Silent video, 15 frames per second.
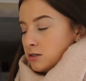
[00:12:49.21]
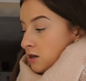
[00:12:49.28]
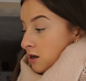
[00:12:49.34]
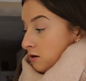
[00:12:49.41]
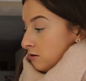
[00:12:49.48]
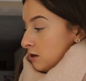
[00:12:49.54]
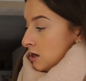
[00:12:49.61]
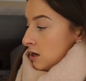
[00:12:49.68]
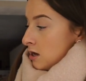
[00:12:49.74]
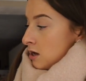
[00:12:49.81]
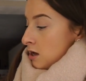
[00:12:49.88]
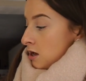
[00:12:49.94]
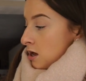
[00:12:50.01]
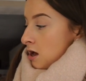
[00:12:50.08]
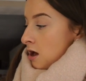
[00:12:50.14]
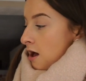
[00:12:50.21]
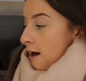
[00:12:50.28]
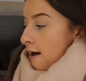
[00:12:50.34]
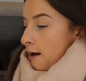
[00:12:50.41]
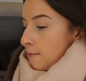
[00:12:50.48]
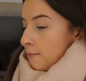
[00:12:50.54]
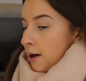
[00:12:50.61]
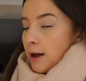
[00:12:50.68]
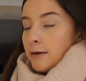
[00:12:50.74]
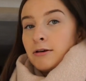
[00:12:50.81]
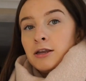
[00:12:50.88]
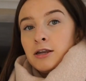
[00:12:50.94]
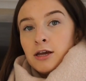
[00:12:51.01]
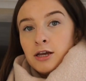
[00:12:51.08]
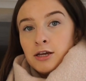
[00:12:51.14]
So I'm
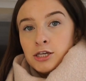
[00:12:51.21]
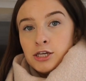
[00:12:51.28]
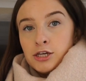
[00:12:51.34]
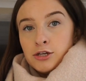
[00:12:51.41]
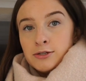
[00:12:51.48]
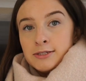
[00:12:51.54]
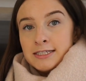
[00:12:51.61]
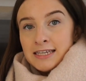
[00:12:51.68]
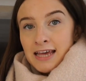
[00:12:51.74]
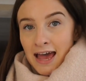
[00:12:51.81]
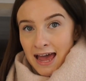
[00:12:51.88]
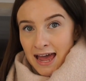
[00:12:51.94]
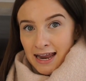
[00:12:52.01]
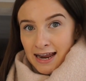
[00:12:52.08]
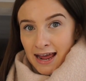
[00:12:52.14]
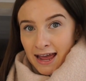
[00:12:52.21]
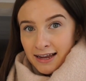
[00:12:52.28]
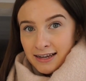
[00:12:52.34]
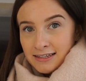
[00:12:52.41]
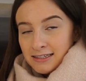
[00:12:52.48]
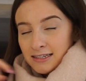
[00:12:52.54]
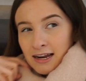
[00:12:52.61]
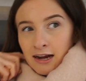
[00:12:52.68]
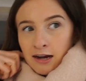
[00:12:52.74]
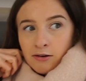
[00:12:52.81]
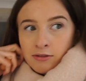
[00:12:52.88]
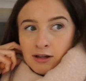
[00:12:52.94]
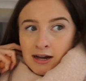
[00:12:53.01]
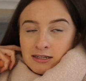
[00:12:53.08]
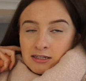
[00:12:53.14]
gonna use 10 eggs.
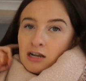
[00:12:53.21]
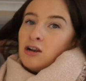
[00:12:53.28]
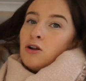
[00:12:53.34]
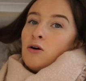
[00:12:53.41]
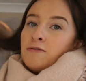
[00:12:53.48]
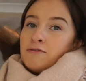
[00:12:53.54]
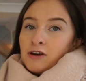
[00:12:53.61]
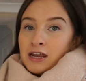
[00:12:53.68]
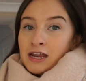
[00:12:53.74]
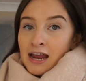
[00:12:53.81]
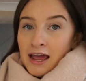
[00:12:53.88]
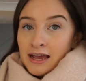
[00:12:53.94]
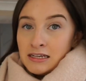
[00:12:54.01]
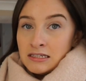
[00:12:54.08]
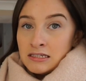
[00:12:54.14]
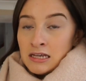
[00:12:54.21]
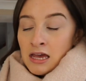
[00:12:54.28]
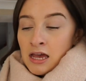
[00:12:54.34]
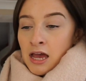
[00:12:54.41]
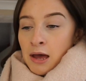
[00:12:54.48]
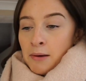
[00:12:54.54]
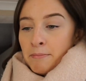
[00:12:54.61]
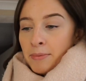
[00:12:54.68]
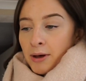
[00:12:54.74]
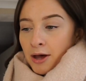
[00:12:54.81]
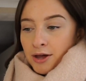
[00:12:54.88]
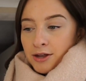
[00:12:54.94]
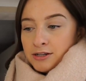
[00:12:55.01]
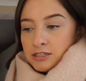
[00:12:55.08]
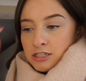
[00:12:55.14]
Now that is a lot of freaking eggs,
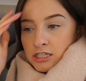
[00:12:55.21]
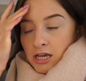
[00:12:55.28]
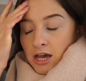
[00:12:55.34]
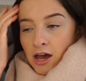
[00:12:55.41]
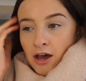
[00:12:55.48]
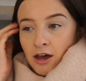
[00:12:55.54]
but